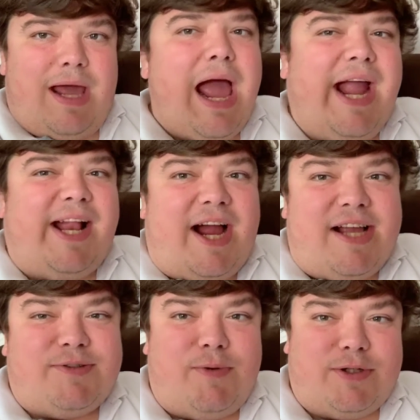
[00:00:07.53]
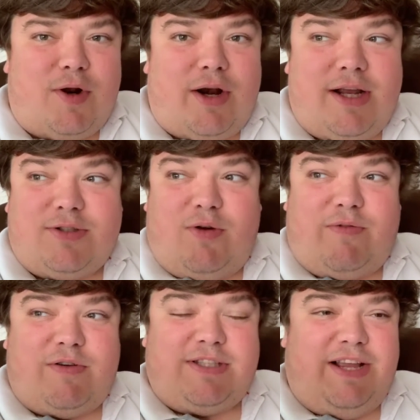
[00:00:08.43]
Hey guys, what's going on? It's
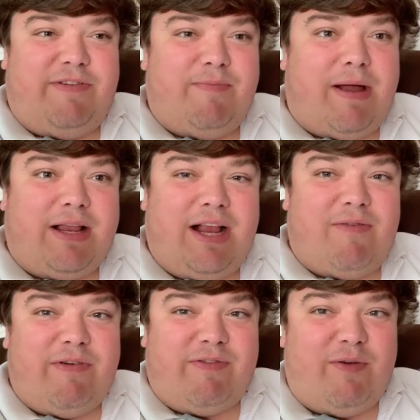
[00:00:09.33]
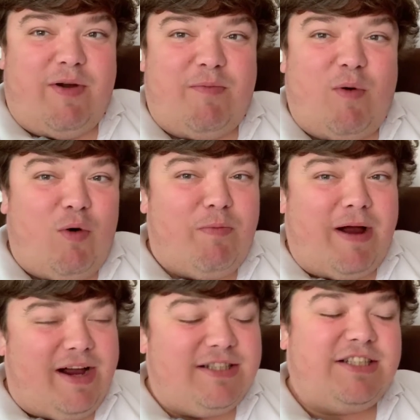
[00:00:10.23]
Talk for Stevie back again with the All
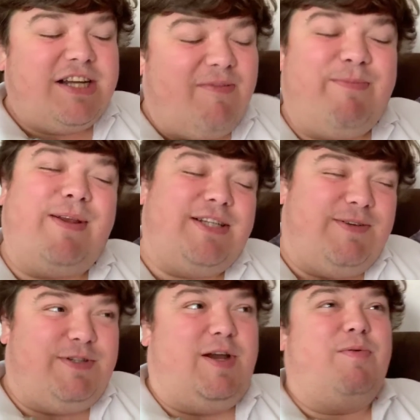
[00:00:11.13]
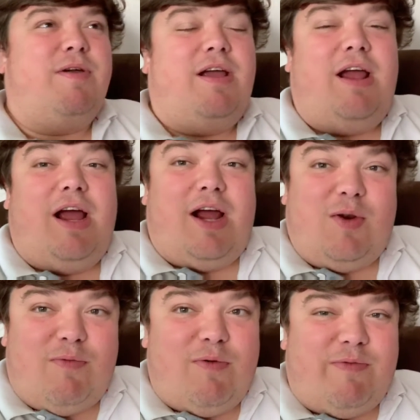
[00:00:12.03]
Bars Championship show.
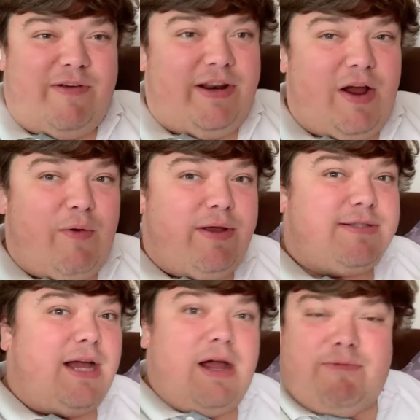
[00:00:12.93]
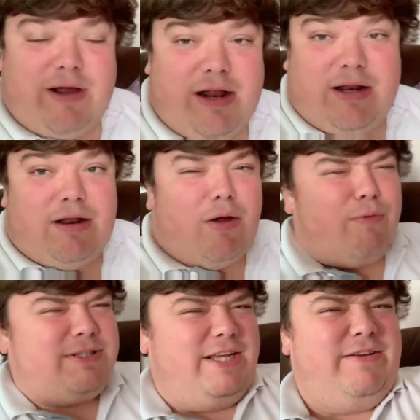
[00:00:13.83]
Another video is out, right?
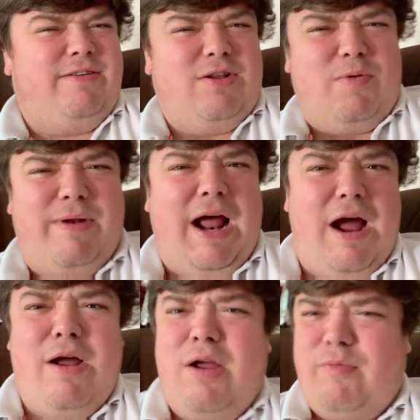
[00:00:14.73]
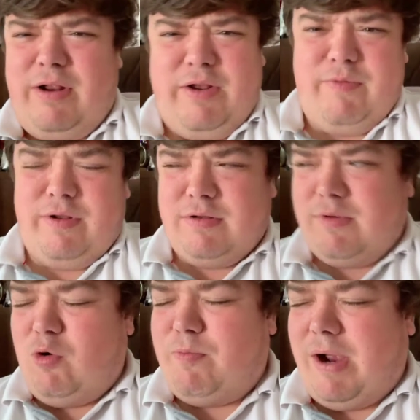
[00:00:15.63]
Obviously, coming out with the
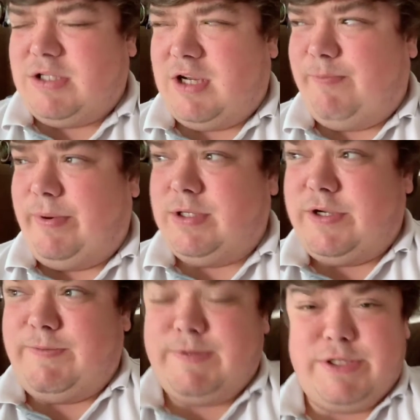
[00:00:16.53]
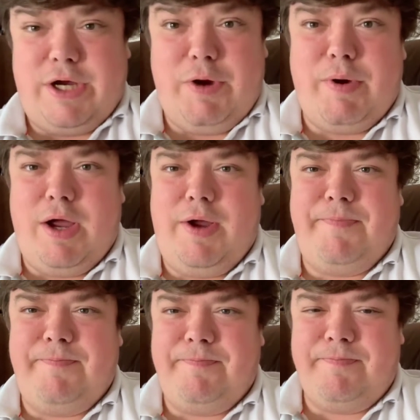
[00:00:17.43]
All Bars Championship
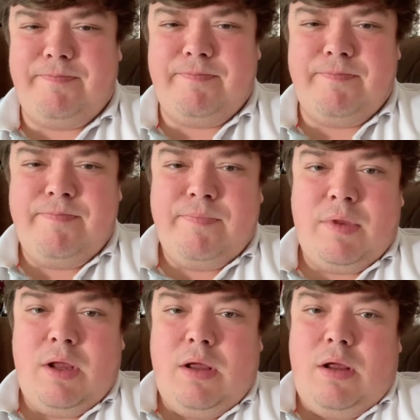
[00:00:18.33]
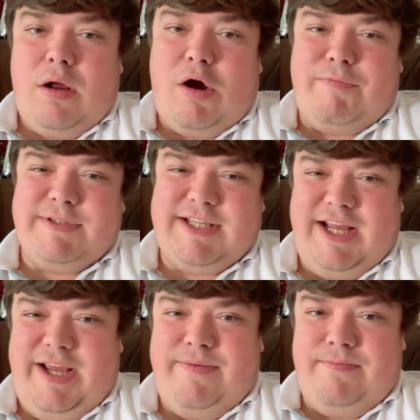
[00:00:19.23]
show.
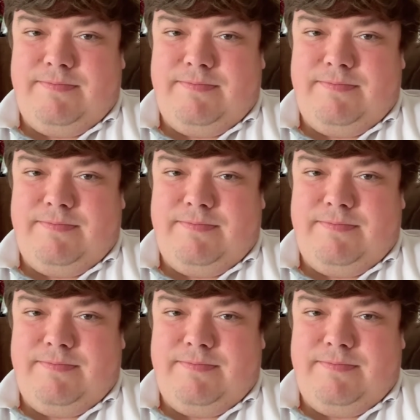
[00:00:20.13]
Obviously,